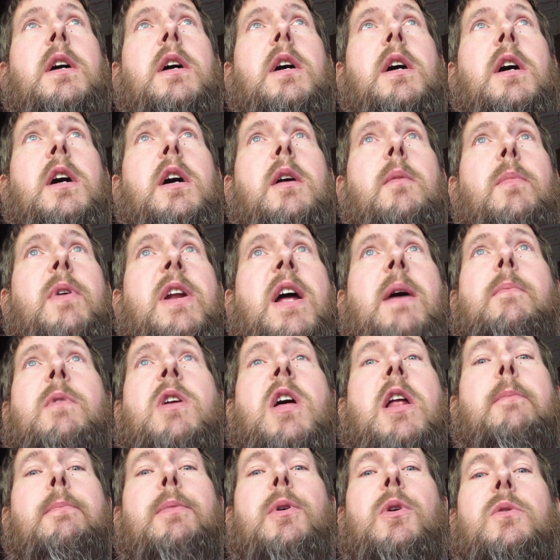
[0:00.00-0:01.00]
uh, but I'm
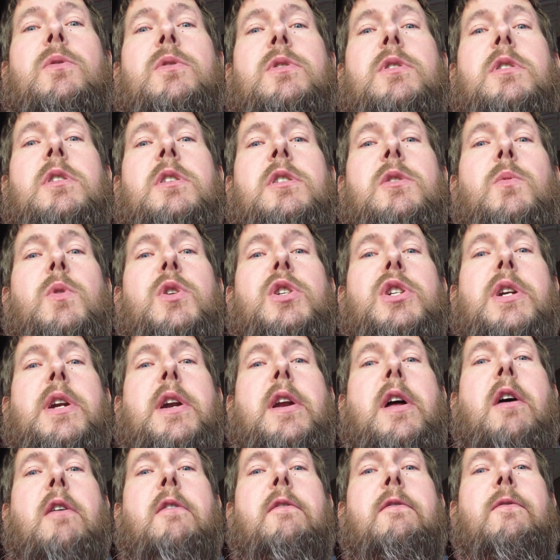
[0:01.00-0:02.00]
not opposed to switching
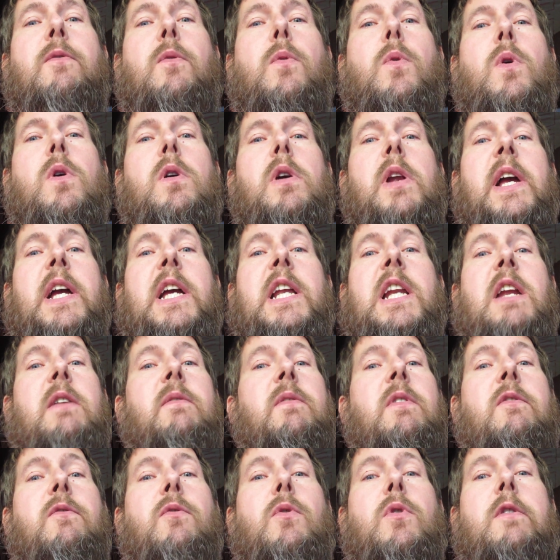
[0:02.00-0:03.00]
it out for like an
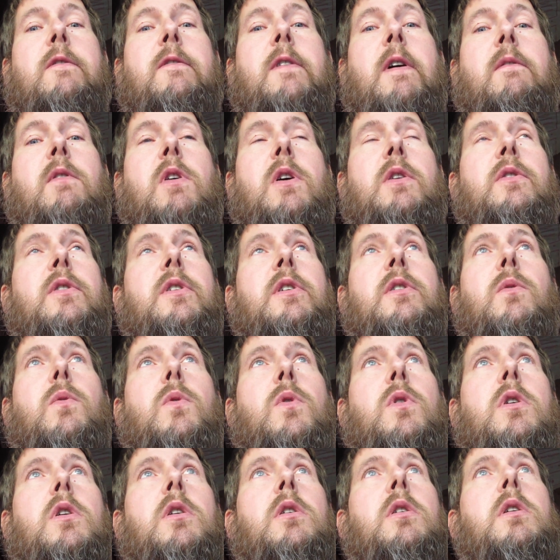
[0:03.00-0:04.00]
NV4500
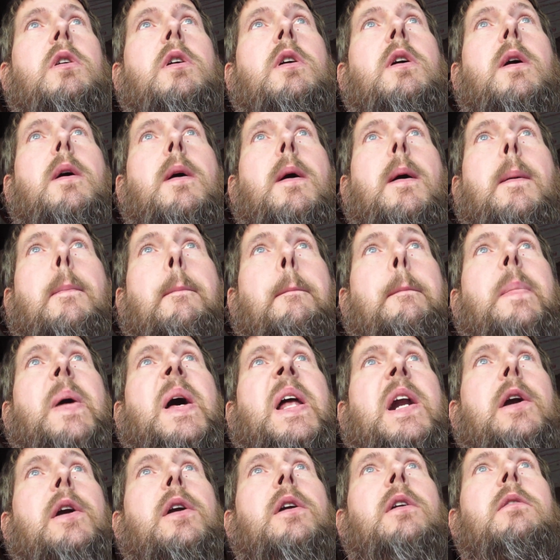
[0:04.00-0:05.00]
or
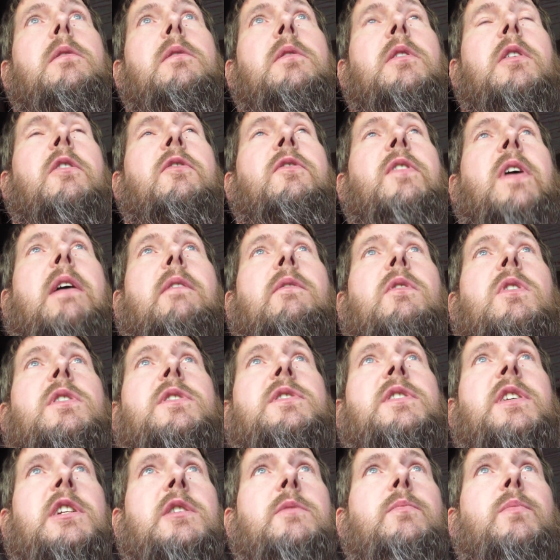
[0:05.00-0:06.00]
better you know five or
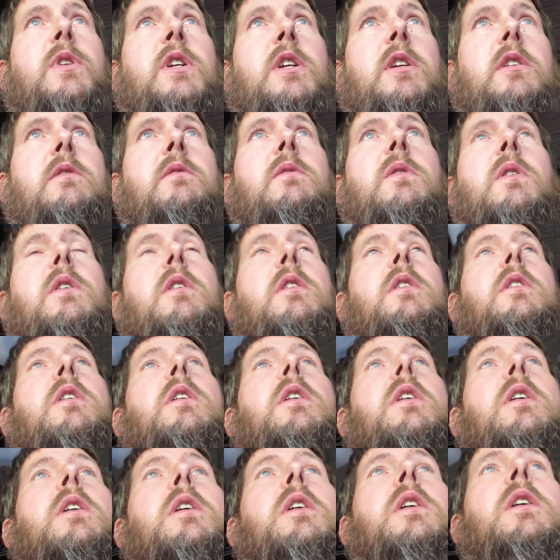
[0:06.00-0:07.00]
six speed
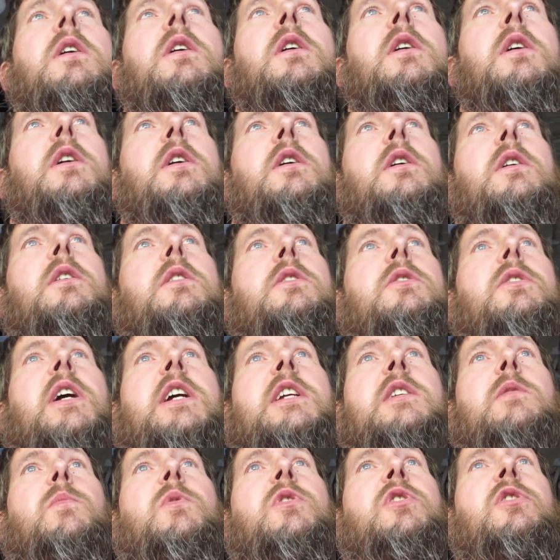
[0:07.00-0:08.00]
uh,
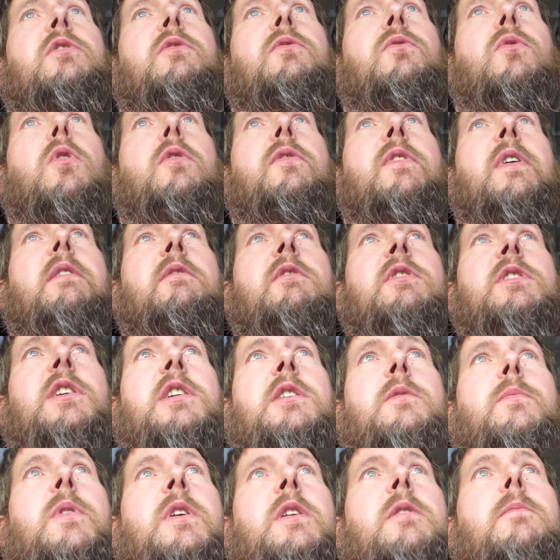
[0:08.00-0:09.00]
transmission four five or
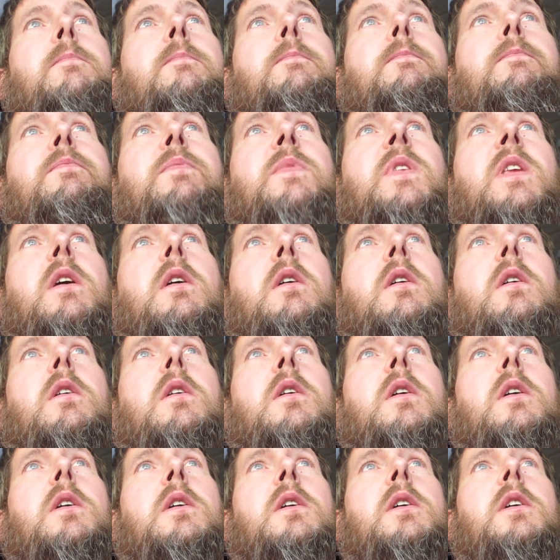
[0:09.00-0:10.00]
six speed
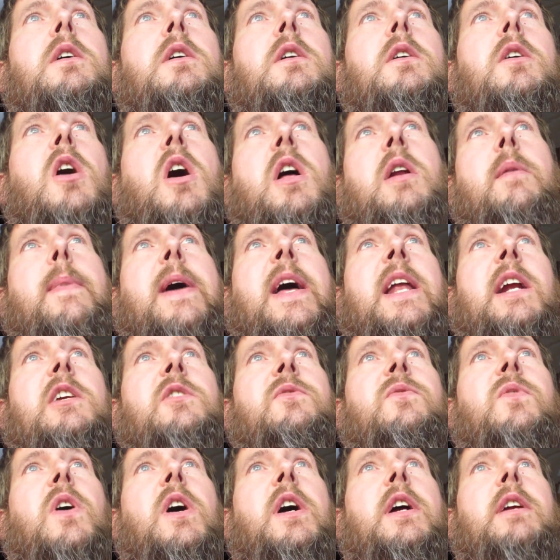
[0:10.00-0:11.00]
uh, automatic's
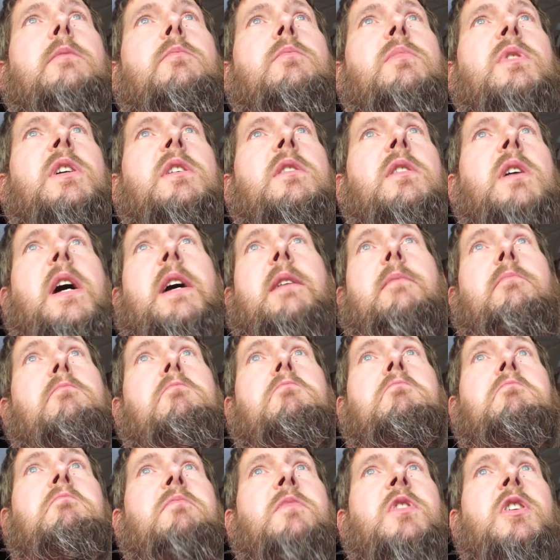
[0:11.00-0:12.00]
fine but I
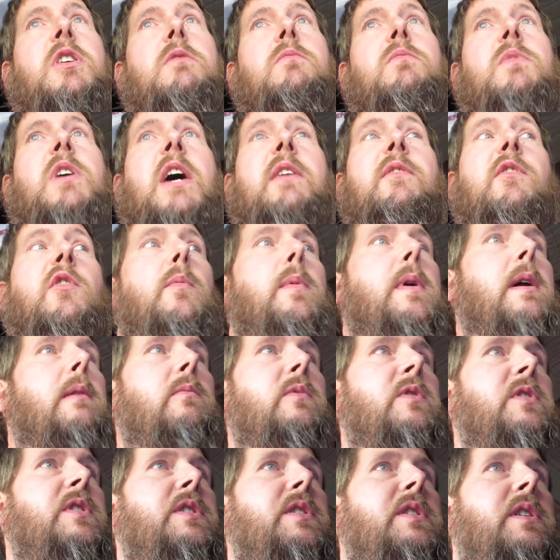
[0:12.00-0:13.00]
you know, I have no problem
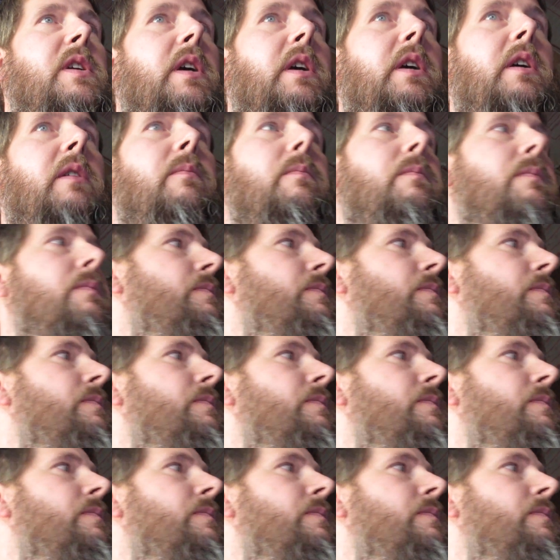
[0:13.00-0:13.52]
with the stick.